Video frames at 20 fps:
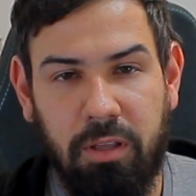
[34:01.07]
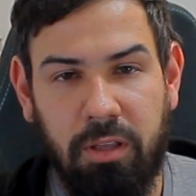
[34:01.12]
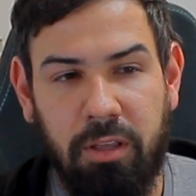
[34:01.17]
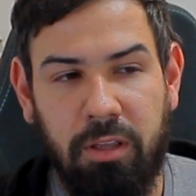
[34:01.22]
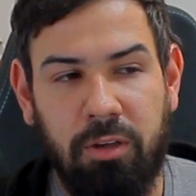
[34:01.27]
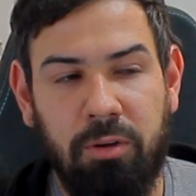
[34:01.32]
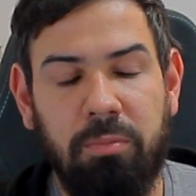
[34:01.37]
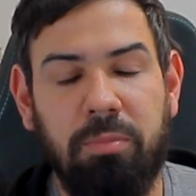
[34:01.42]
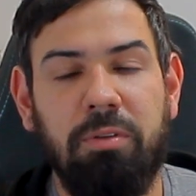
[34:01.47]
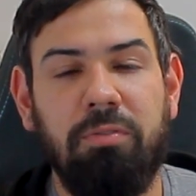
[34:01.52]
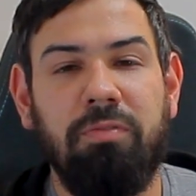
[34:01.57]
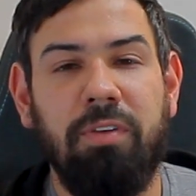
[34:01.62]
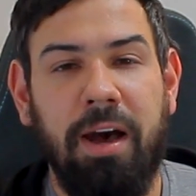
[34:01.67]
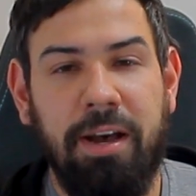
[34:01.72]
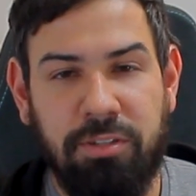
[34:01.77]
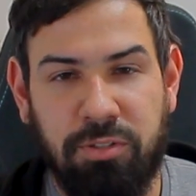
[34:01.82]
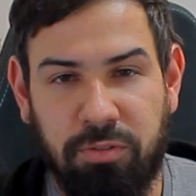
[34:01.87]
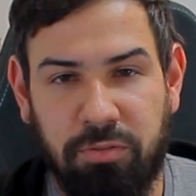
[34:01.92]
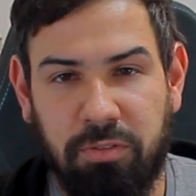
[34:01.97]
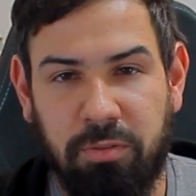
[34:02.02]
it'll be
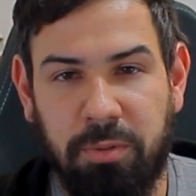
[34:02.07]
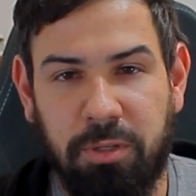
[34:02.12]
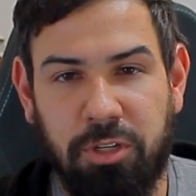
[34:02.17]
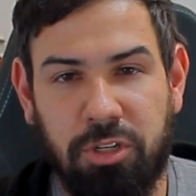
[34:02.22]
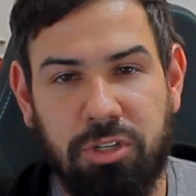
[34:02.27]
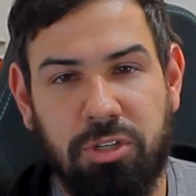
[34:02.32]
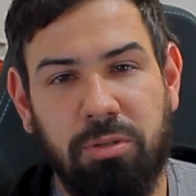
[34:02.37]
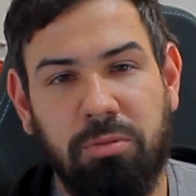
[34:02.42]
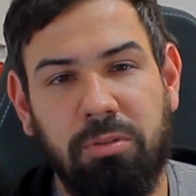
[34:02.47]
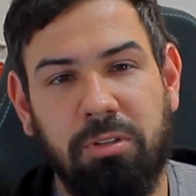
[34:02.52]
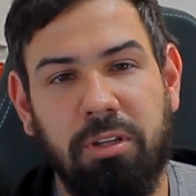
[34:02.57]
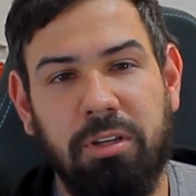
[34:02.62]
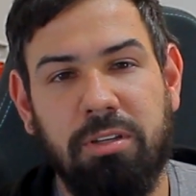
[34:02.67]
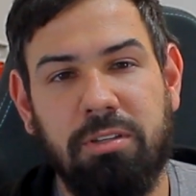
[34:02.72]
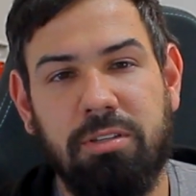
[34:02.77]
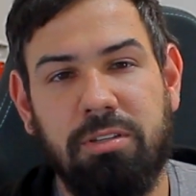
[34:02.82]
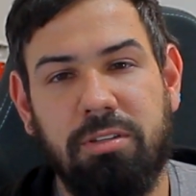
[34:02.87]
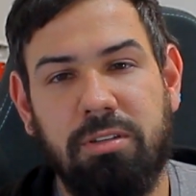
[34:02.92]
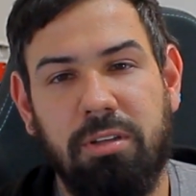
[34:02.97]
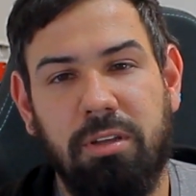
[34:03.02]
faster for me to shoot
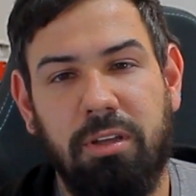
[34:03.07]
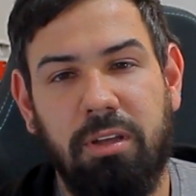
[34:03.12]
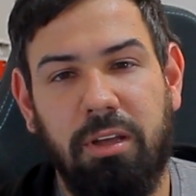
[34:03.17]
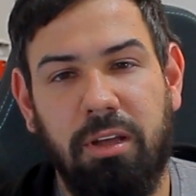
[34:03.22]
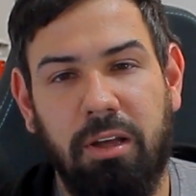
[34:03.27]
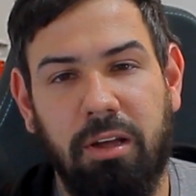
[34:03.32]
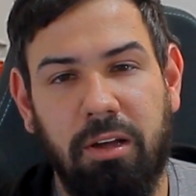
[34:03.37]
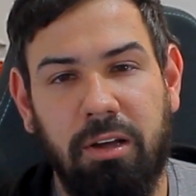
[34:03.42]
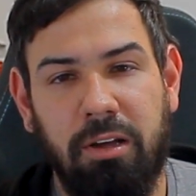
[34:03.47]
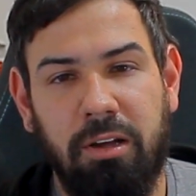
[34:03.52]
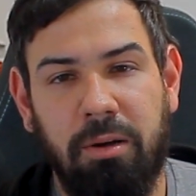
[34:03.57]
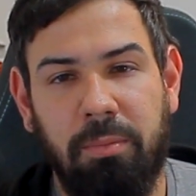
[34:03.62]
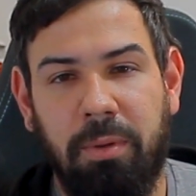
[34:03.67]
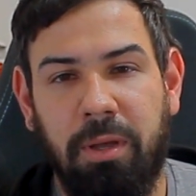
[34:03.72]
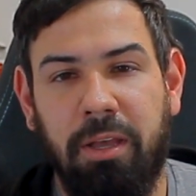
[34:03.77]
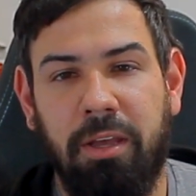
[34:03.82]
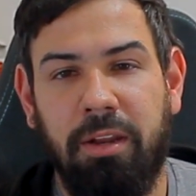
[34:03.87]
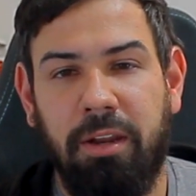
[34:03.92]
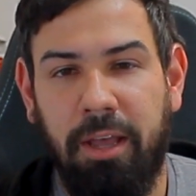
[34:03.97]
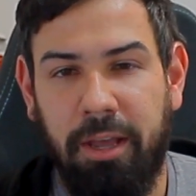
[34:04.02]
this
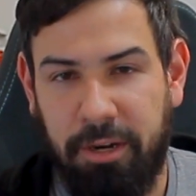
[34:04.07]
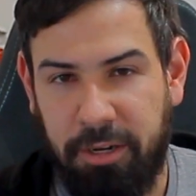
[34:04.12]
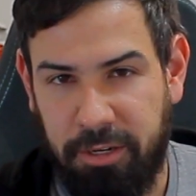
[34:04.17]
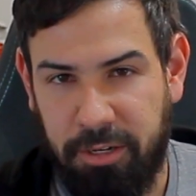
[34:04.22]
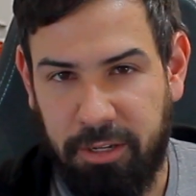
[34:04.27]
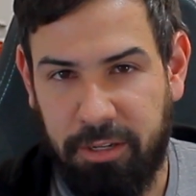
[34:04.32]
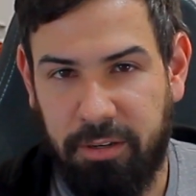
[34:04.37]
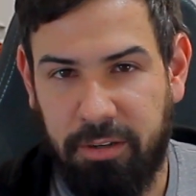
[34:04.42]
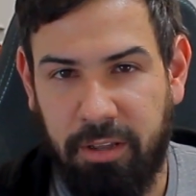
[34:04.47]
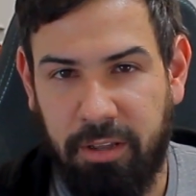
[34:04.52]
and edit it